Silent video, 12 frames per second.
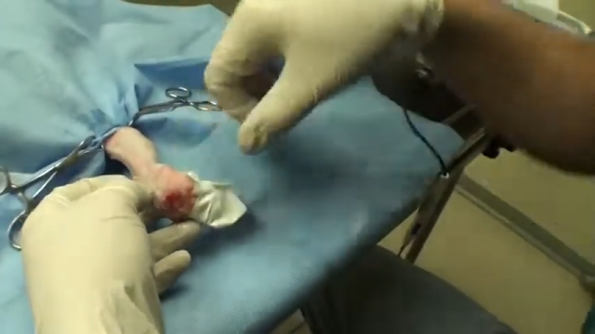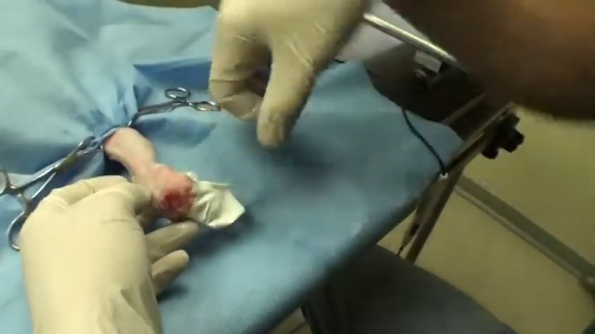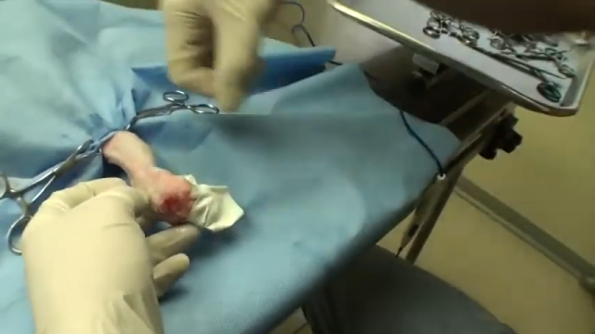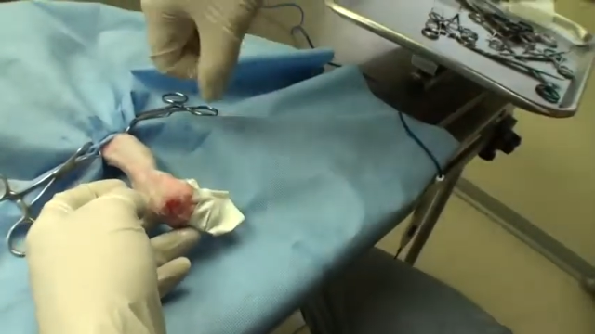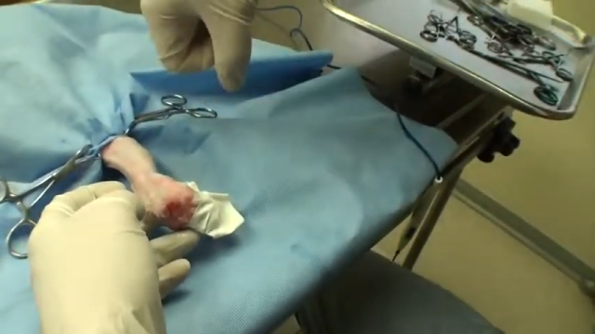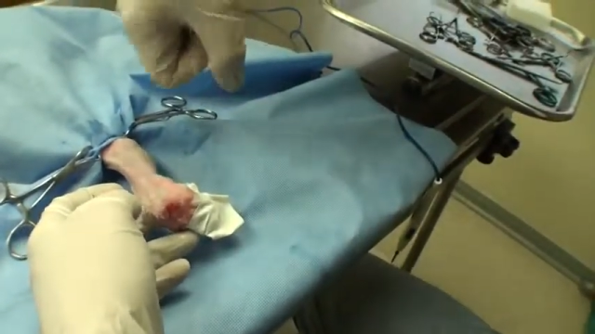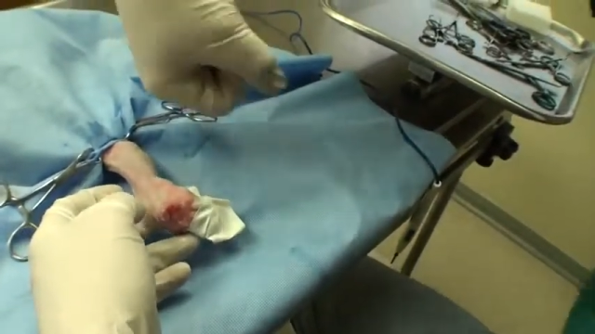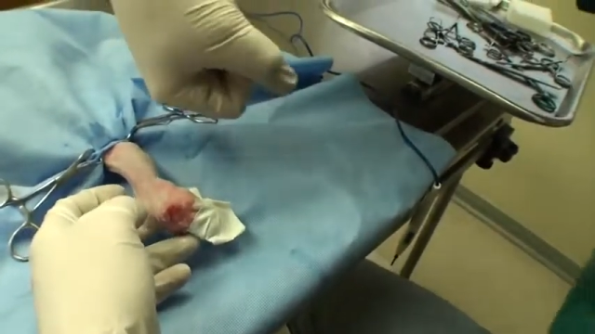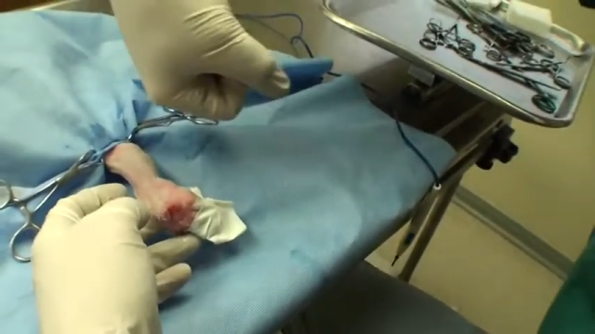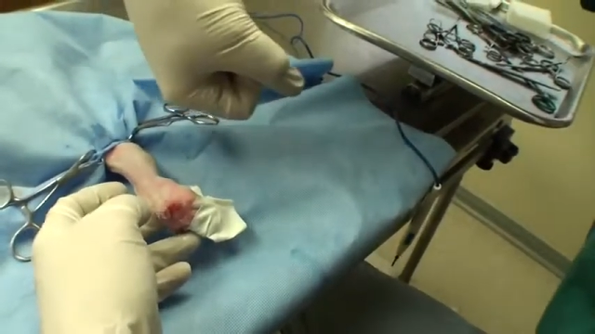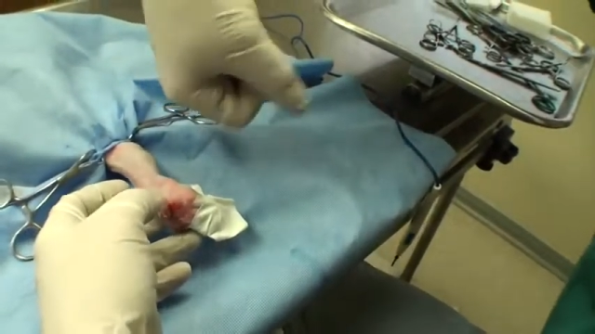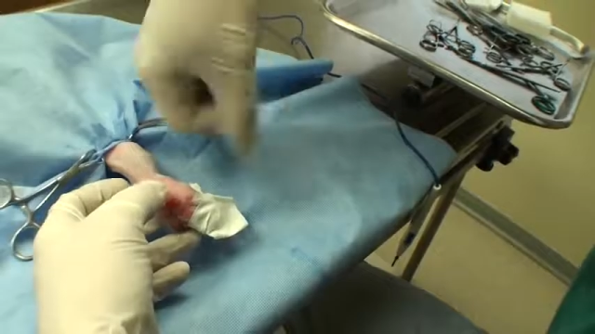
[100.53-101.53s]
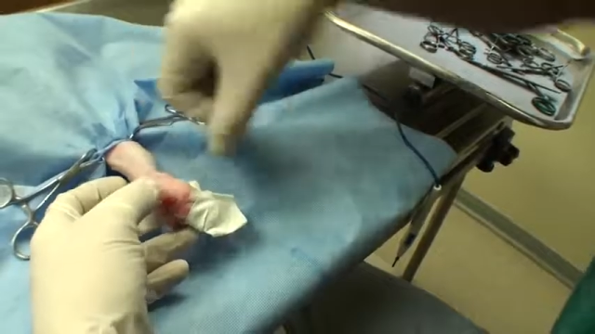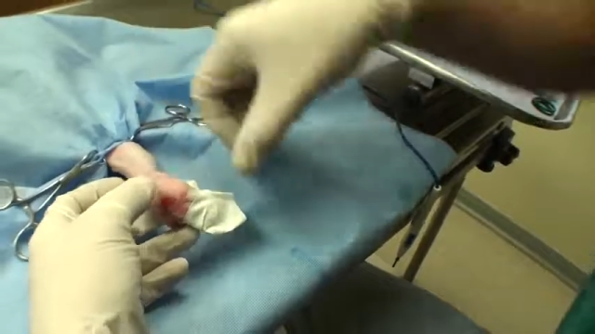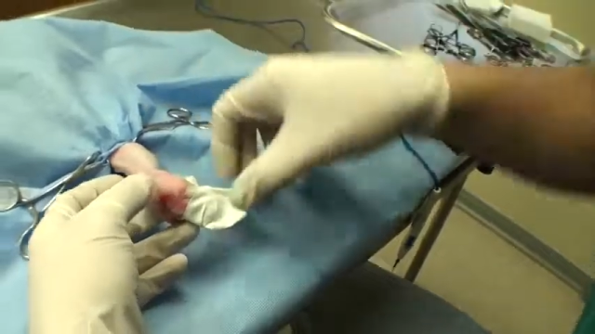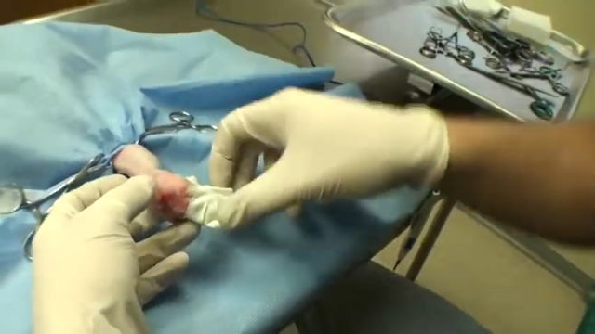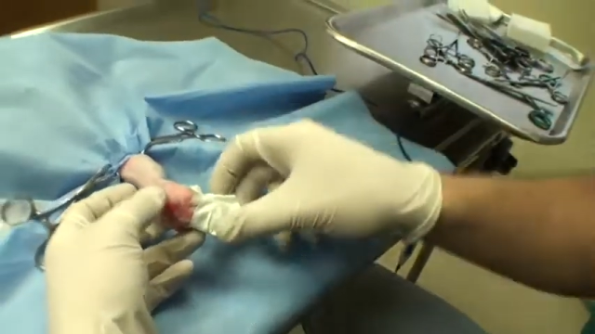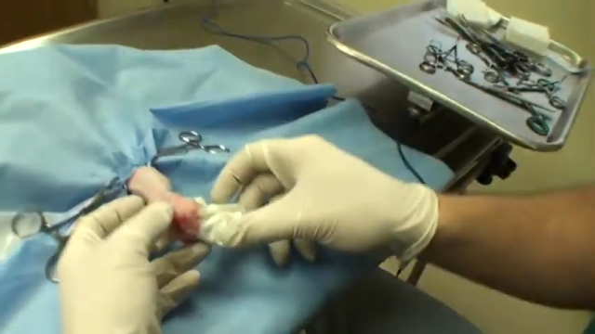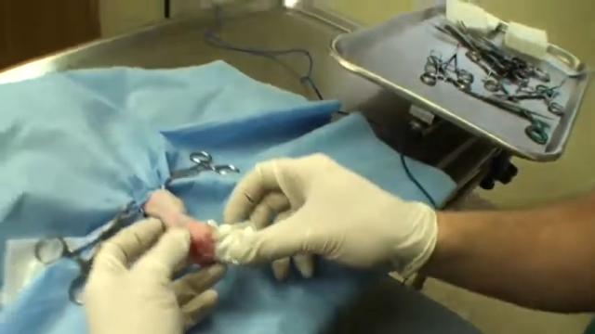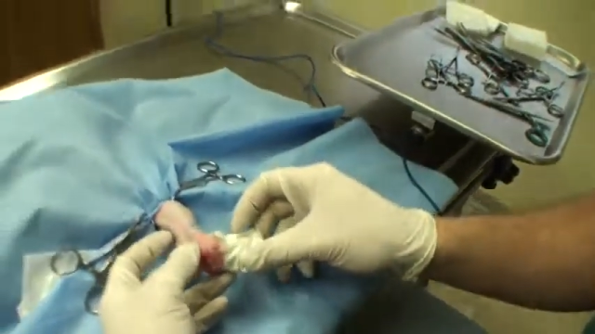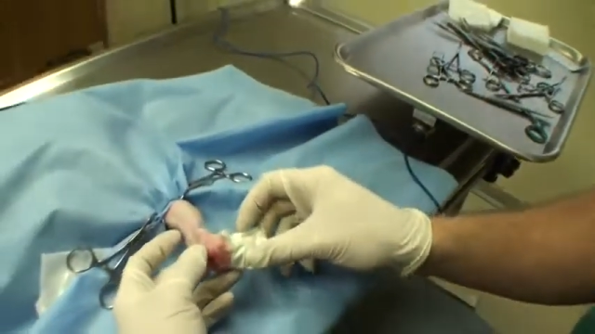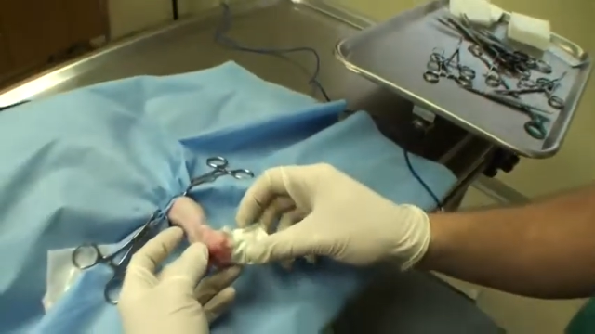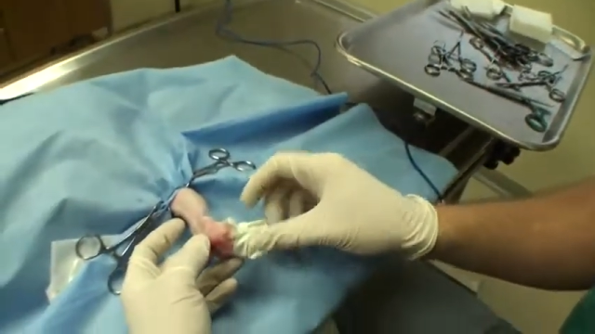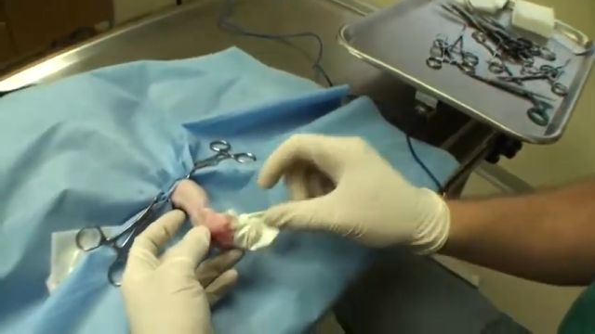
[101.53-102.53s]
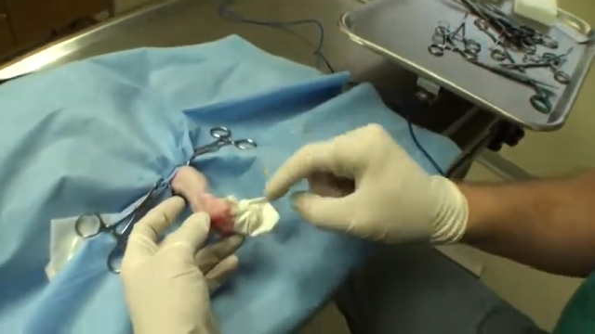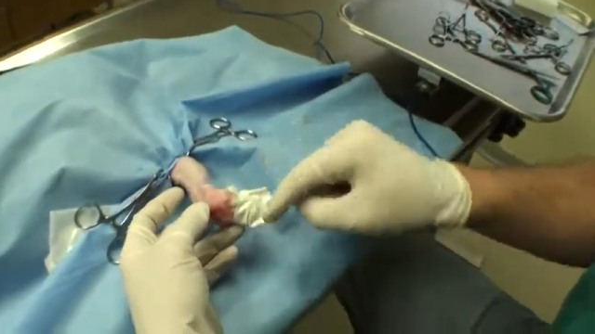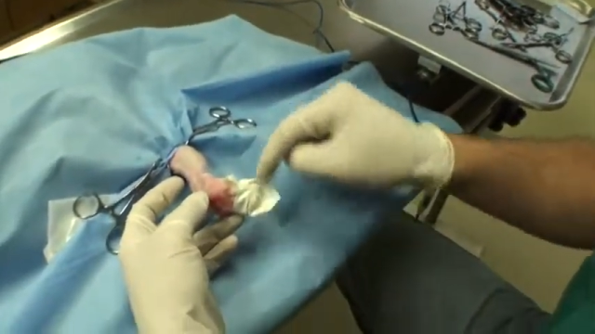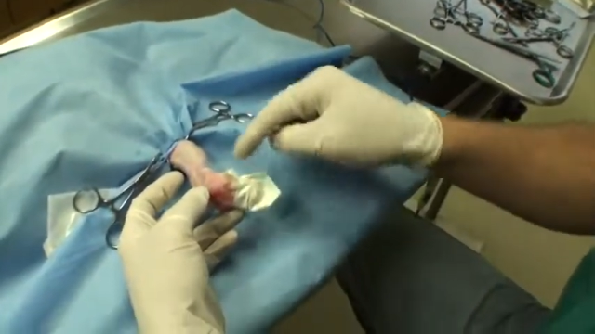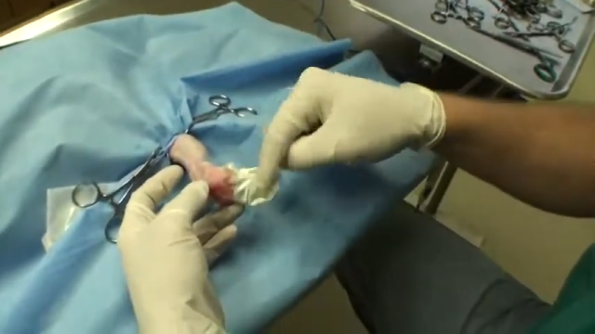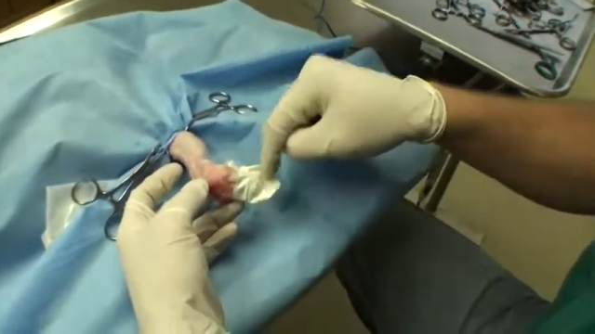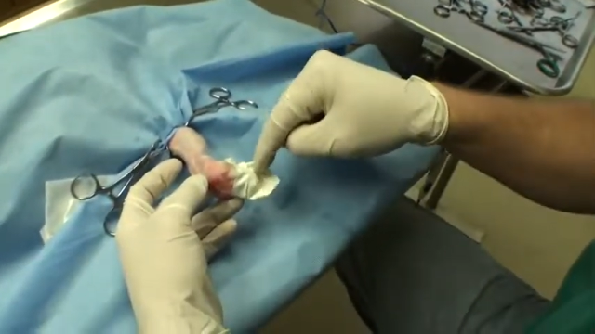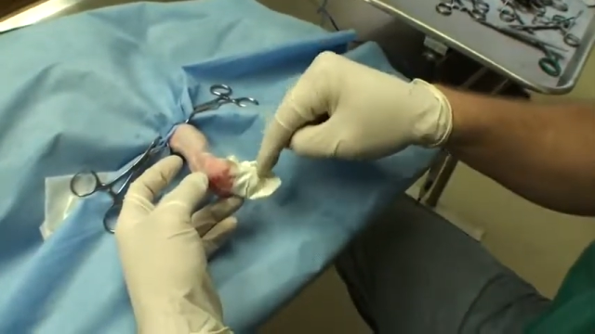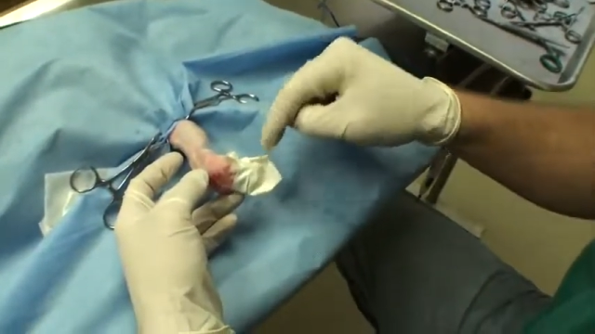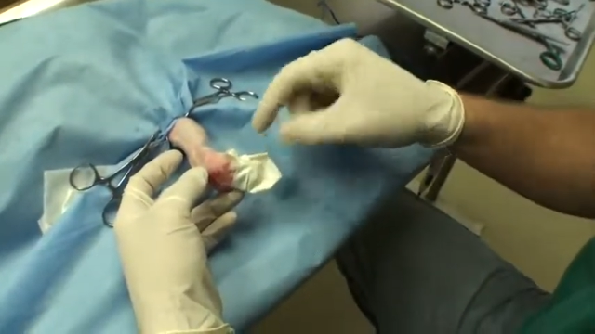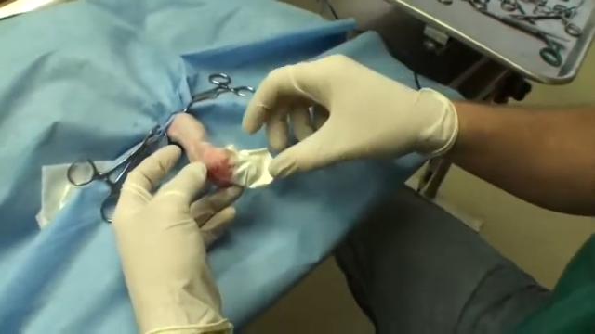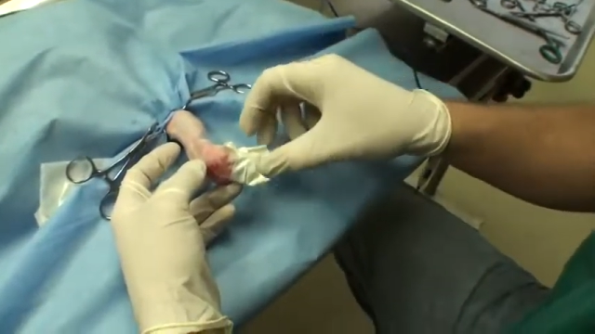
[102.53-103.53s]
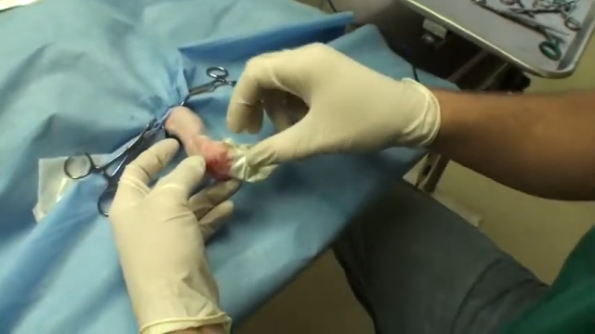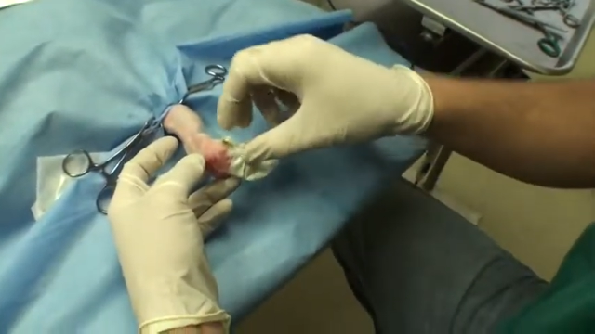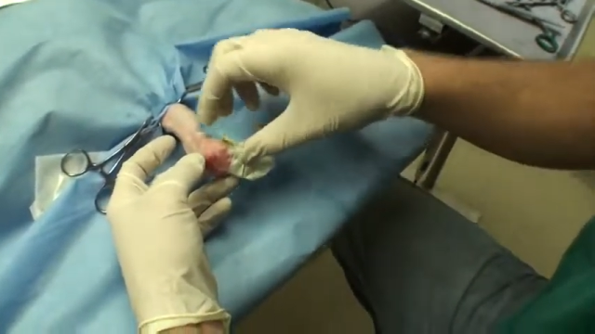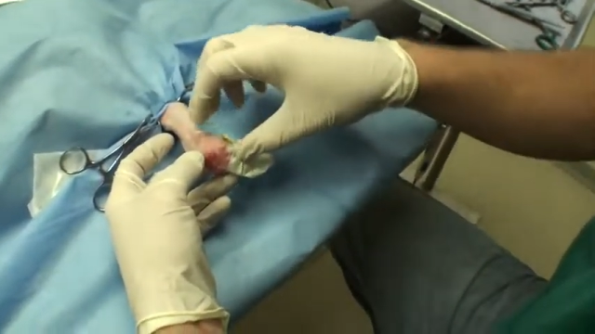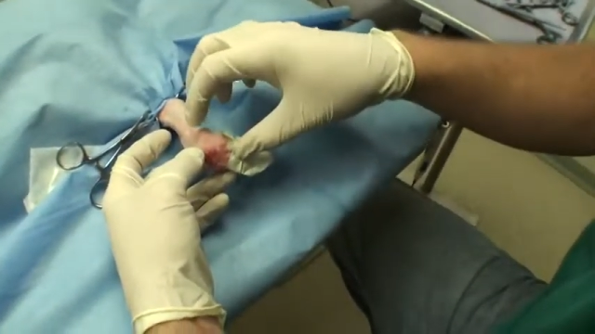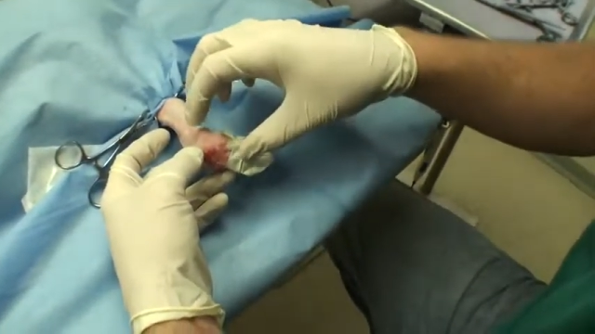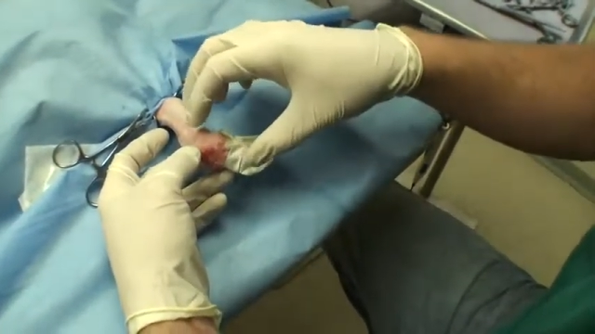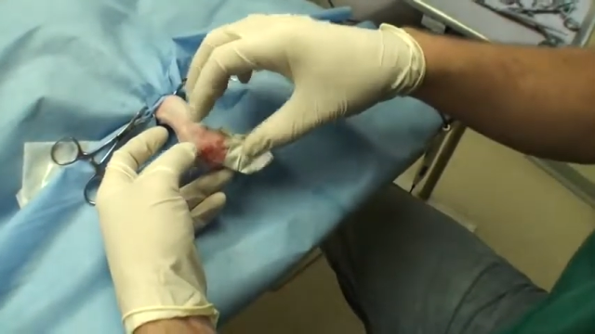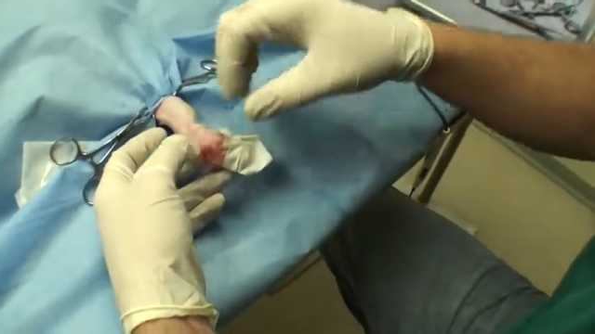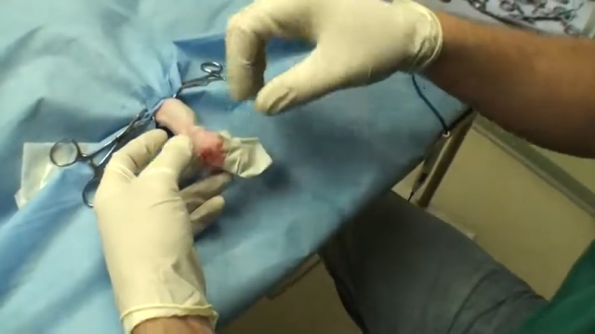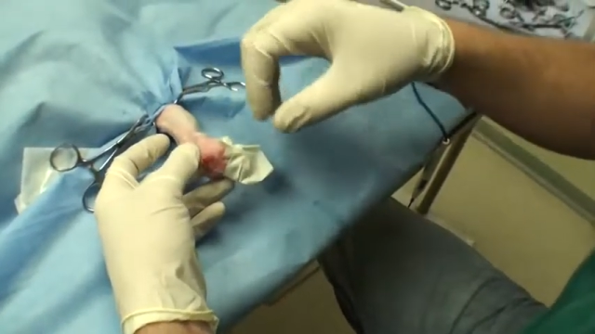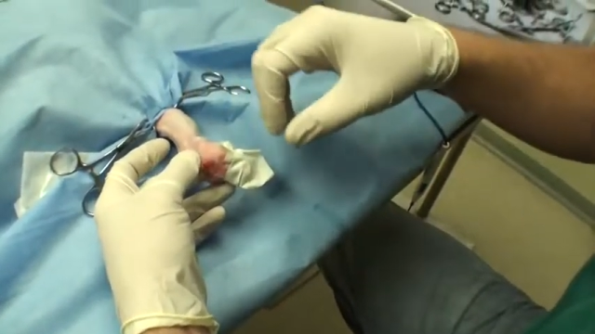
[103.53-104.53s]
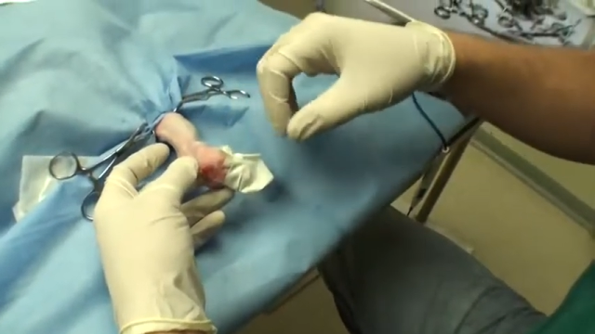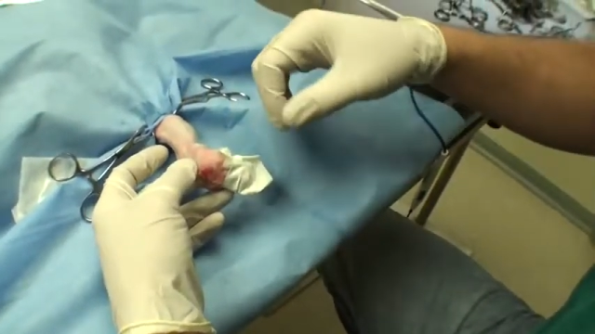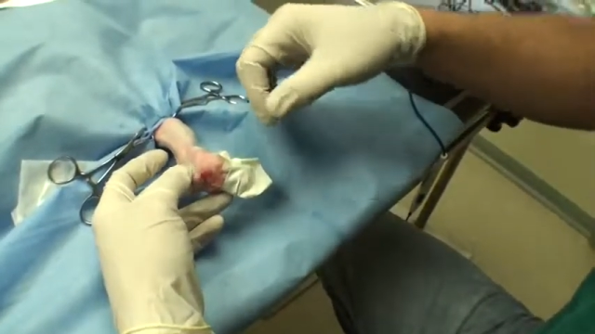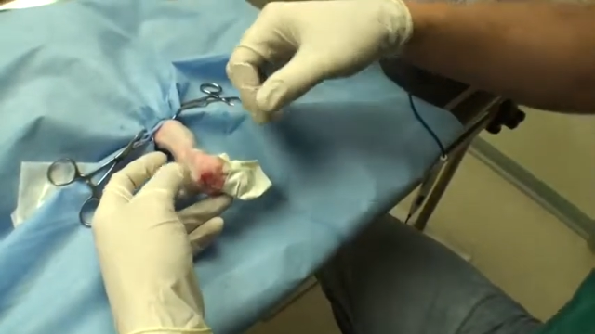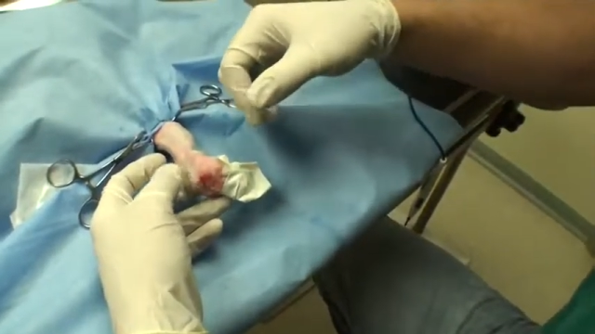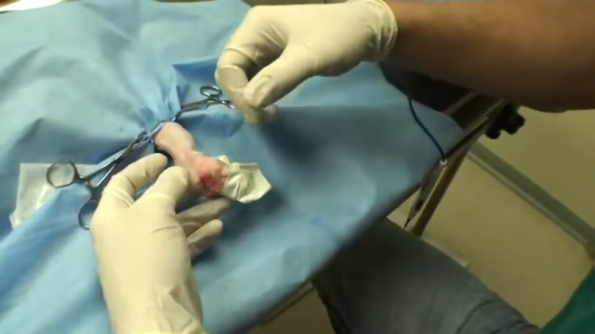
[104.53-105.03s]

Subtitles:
(no speaker visible)